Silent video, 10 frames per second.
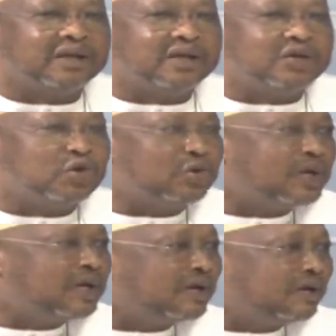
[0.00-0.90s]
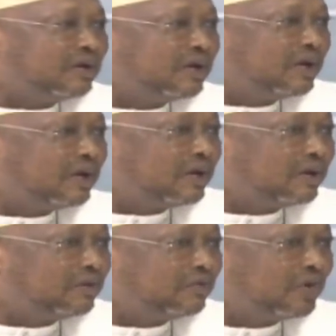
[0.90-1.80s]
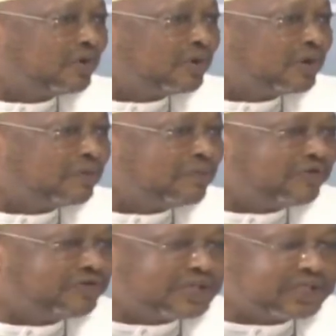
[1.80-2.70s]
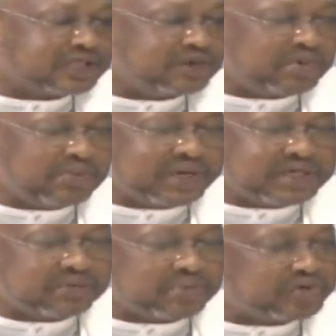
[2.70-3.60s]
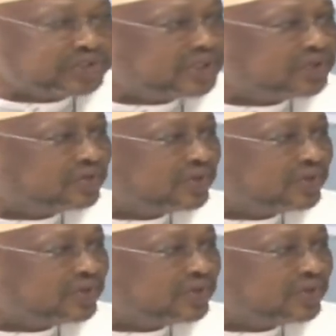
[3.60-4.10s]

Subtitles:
Yola on my father's diplomatic posting to